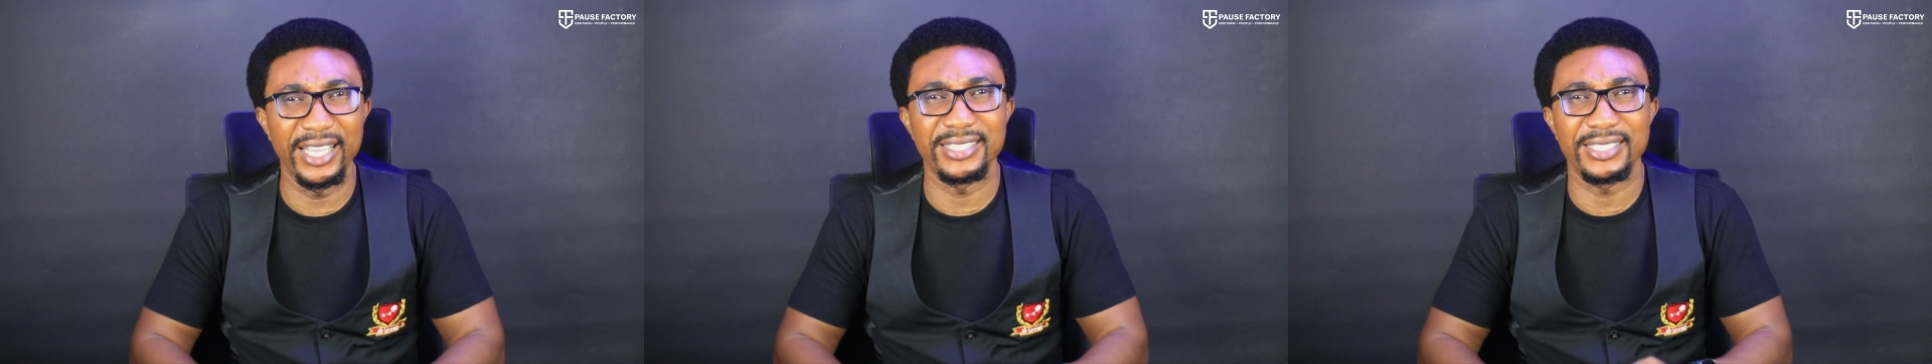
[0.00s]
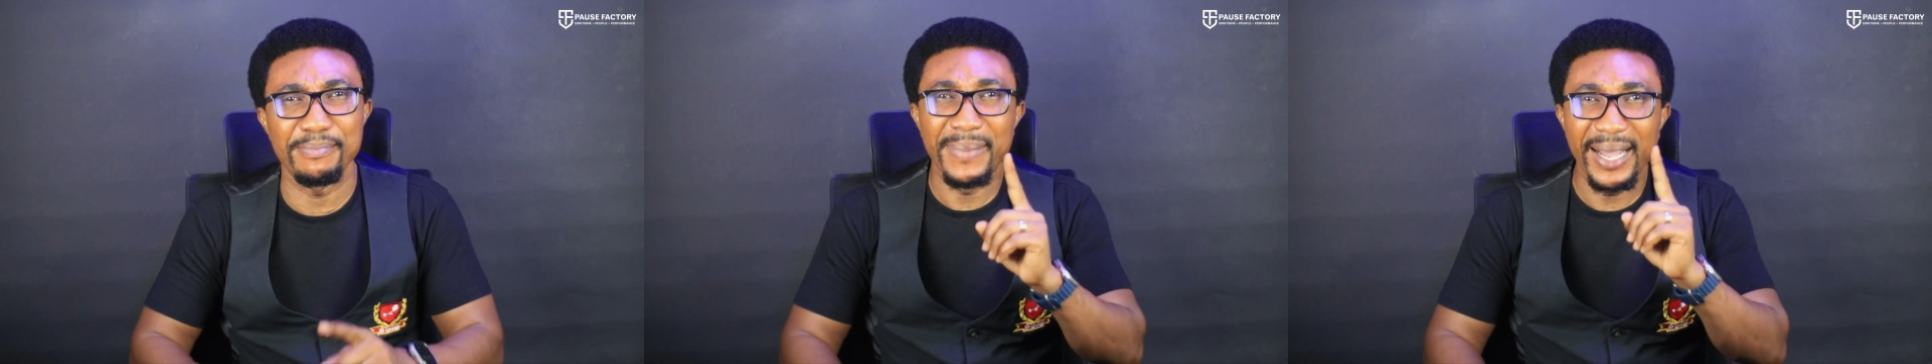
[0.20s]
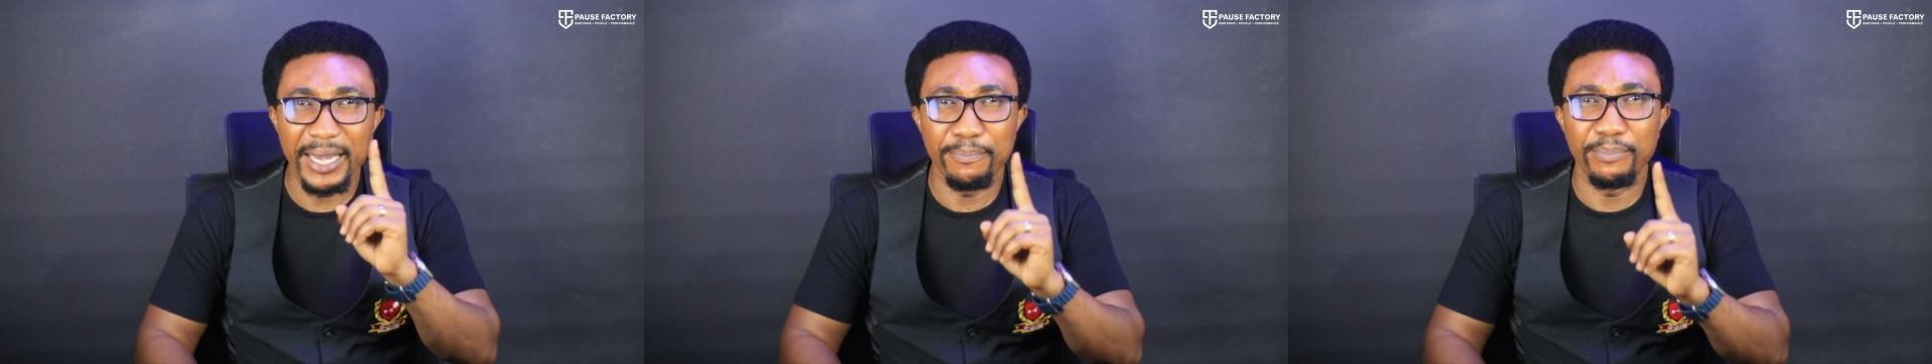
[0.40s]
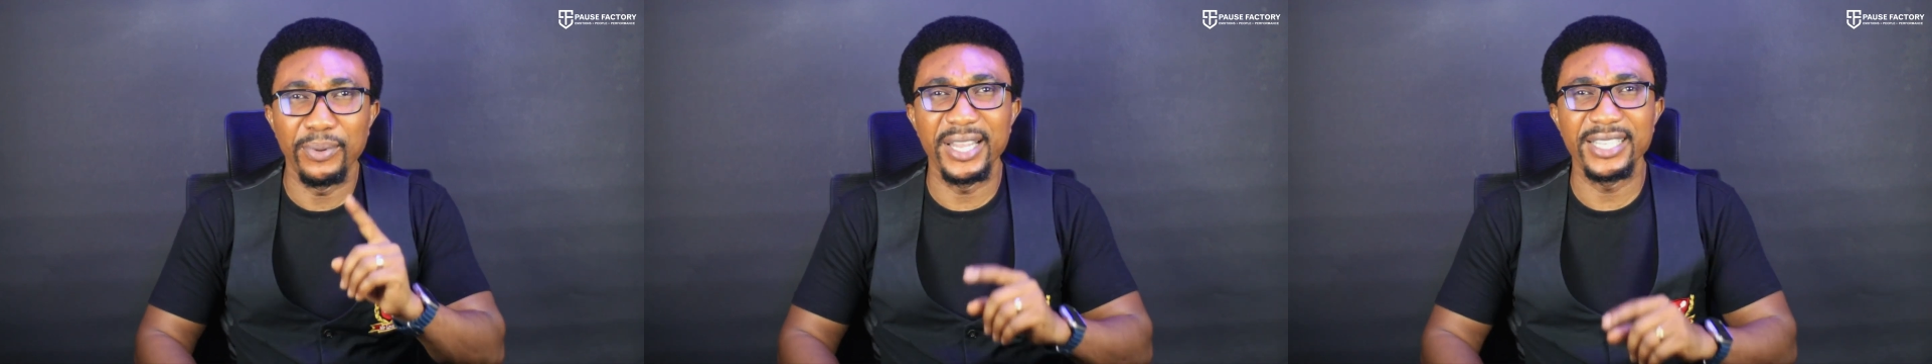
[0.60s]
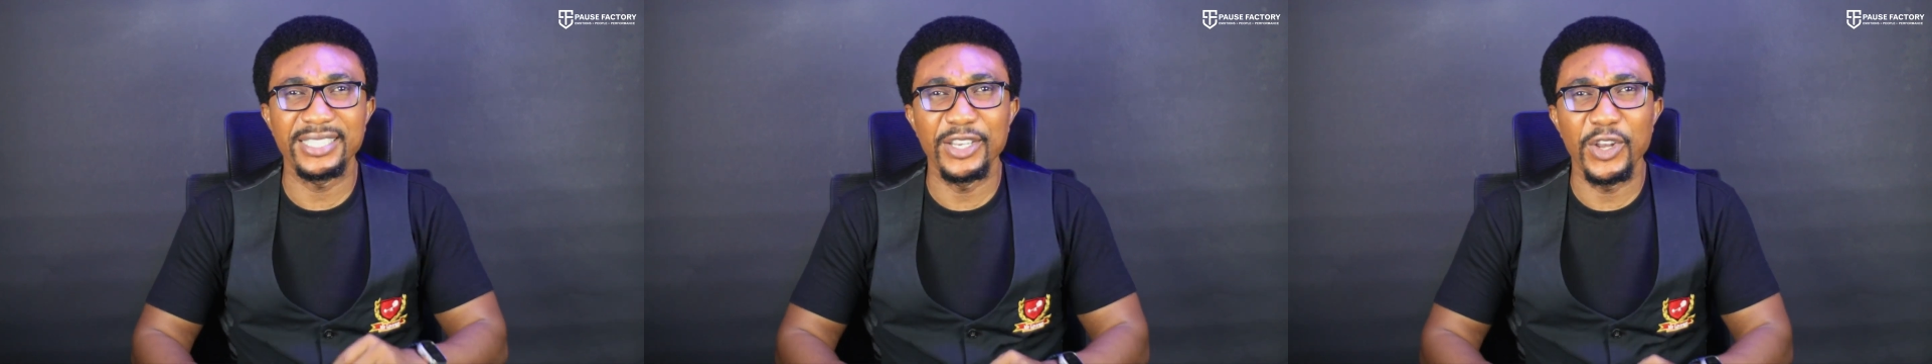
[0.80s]
yes,
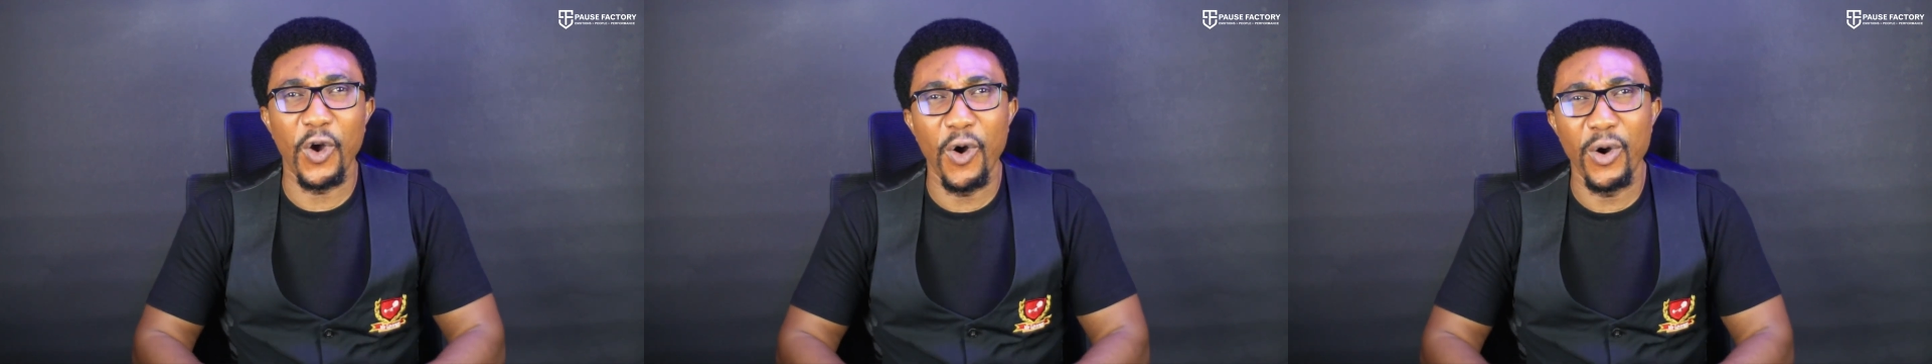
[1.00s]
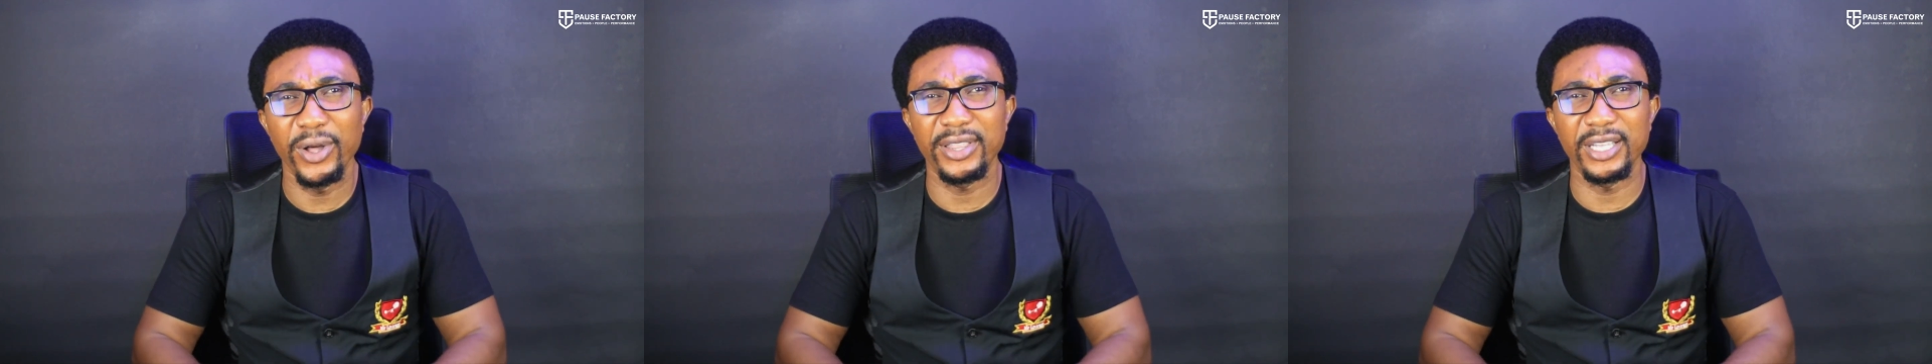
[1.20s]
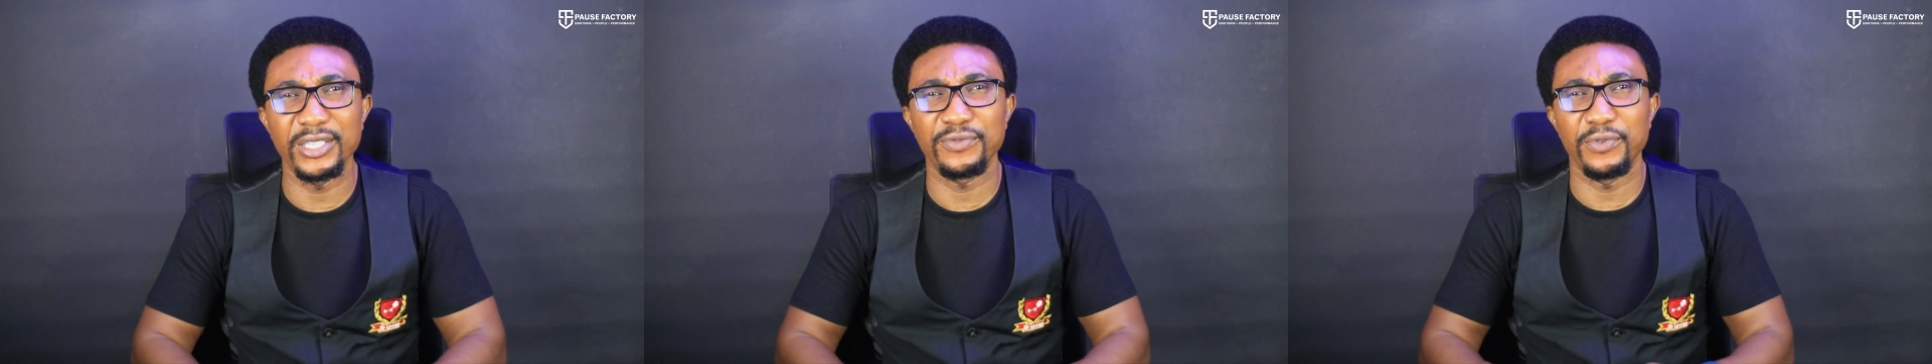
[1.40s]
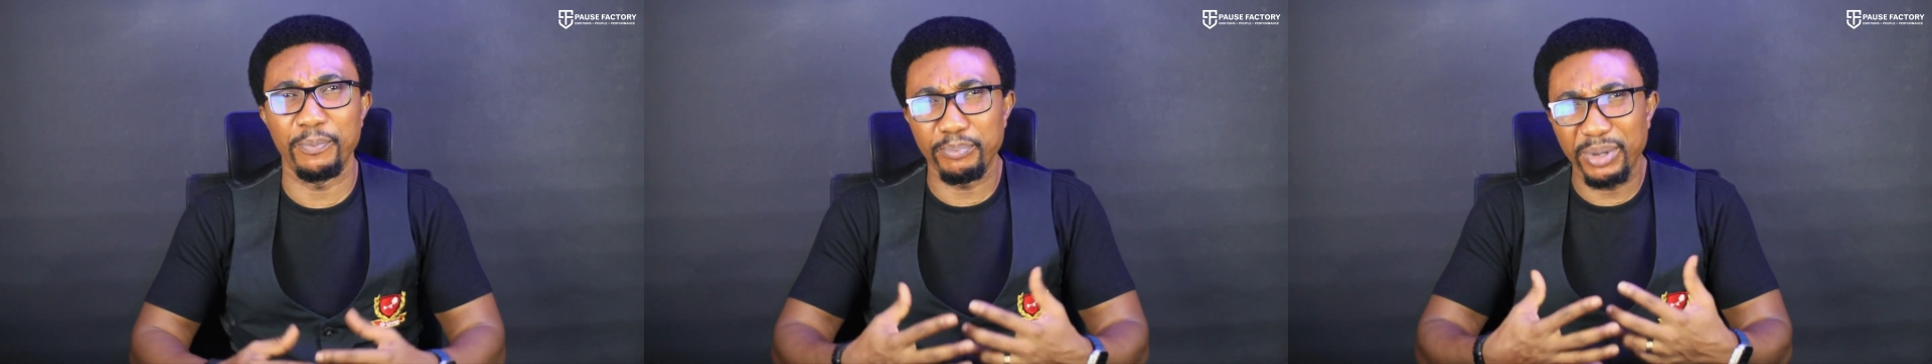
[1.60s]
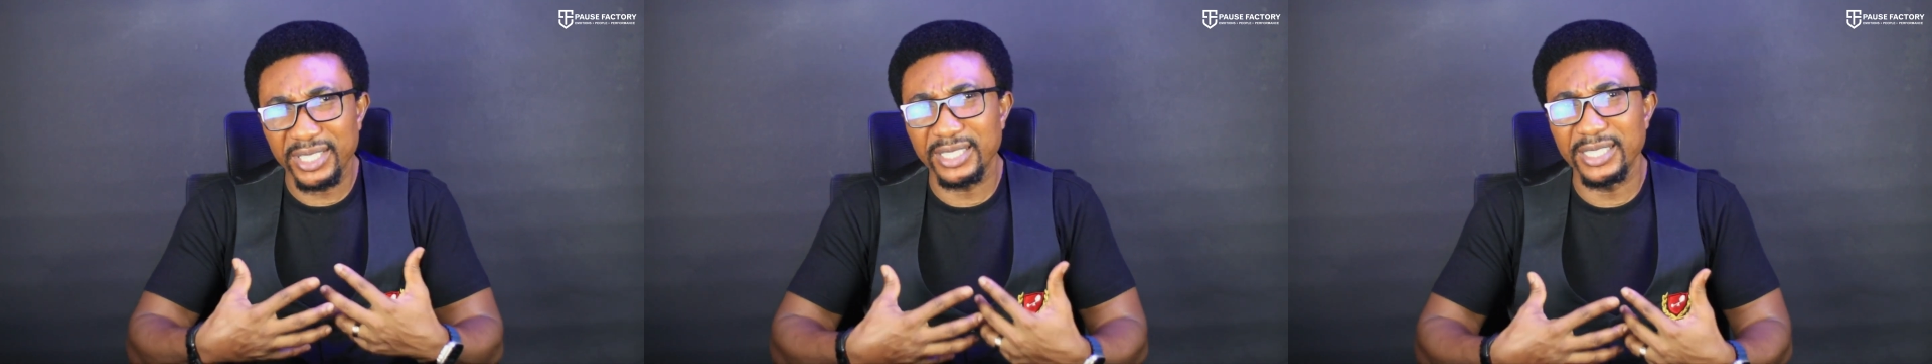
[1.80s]
manipulating others for
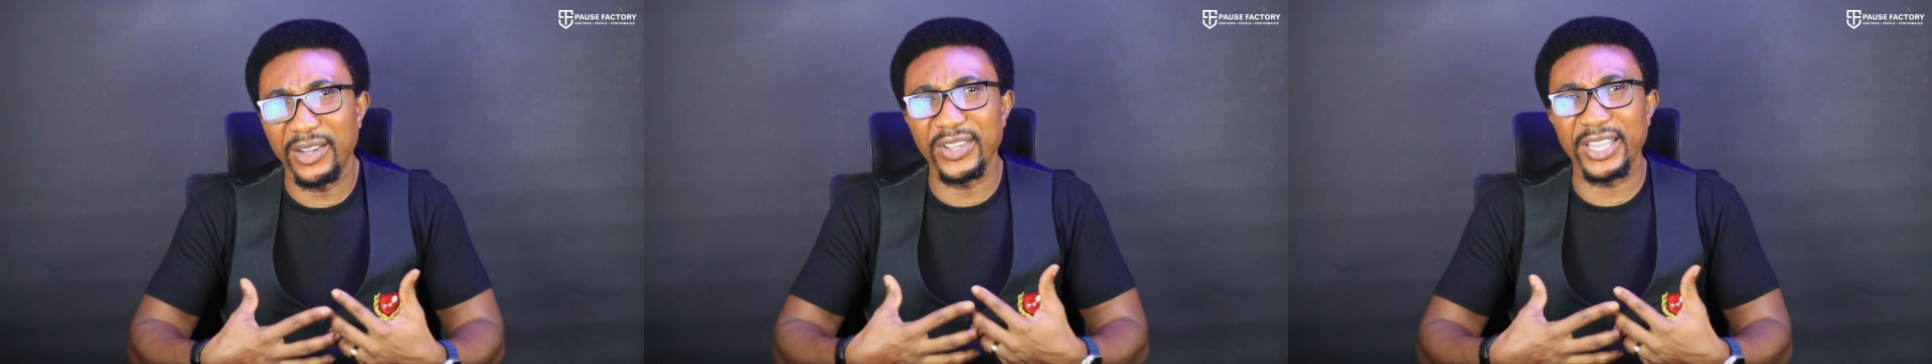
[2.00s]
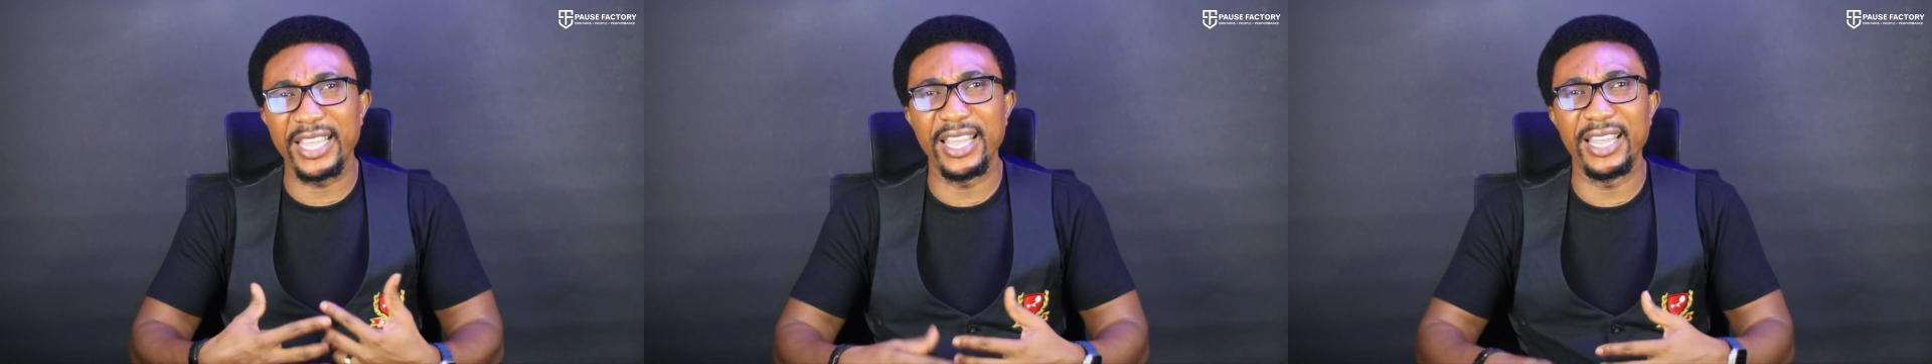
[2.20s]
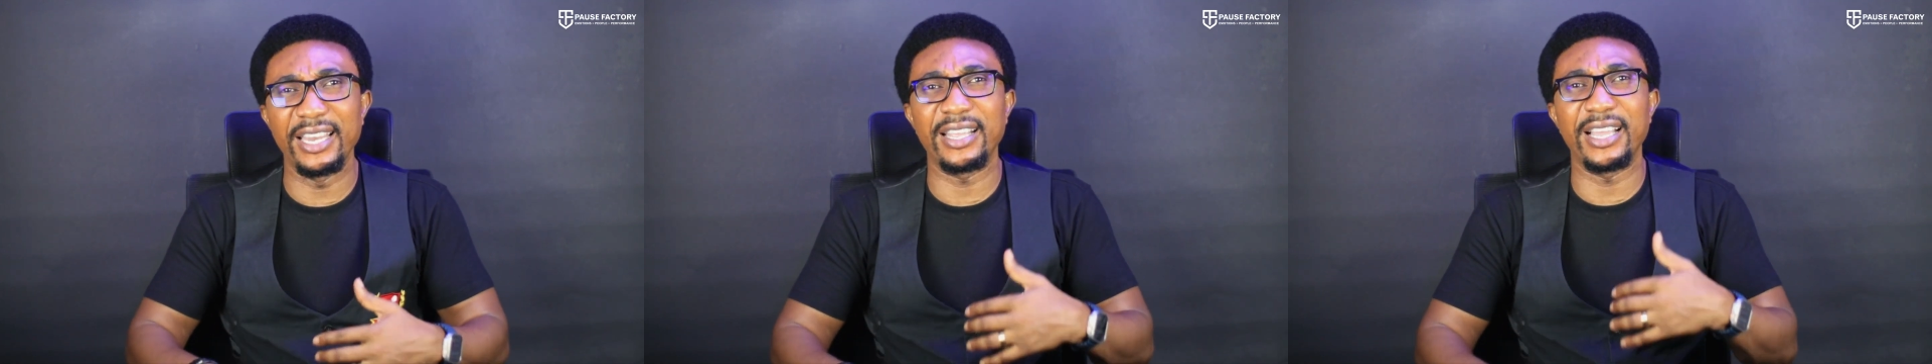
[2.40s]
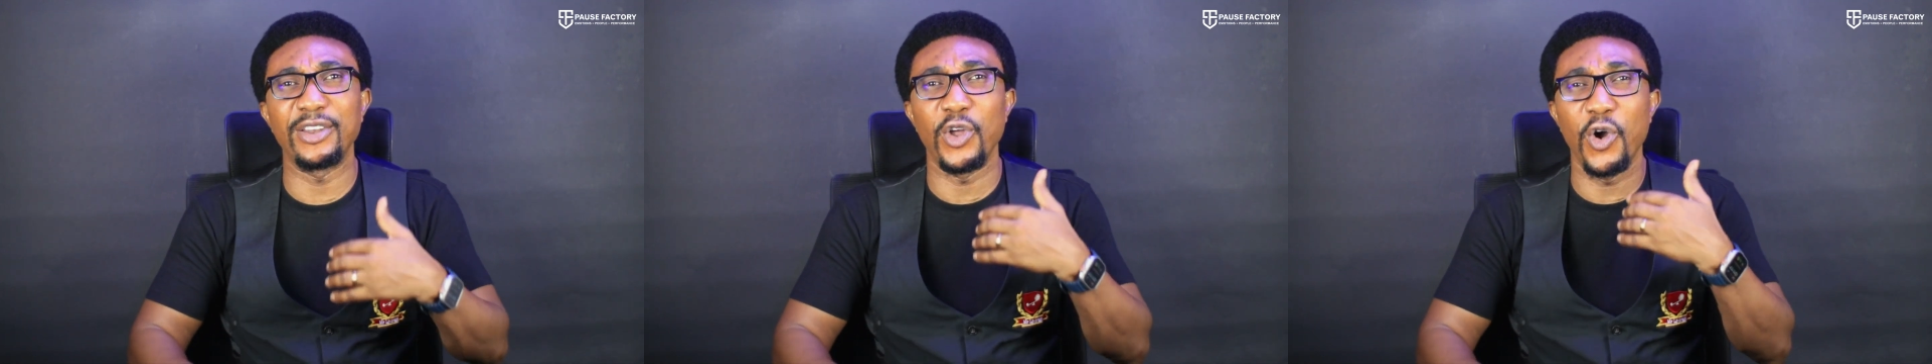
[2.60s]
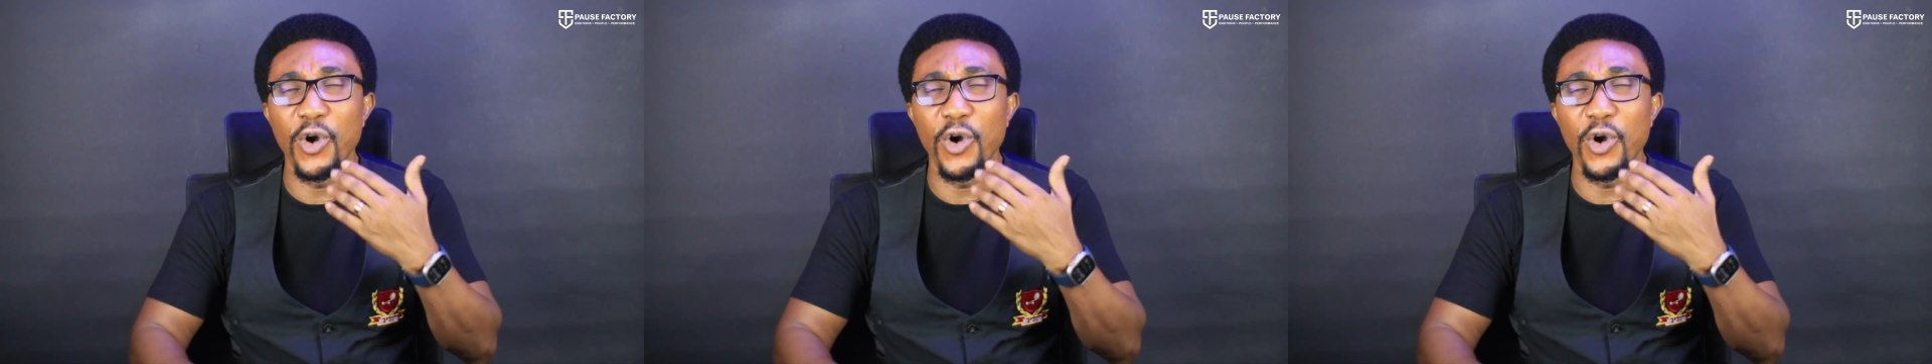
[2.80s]
personal gain can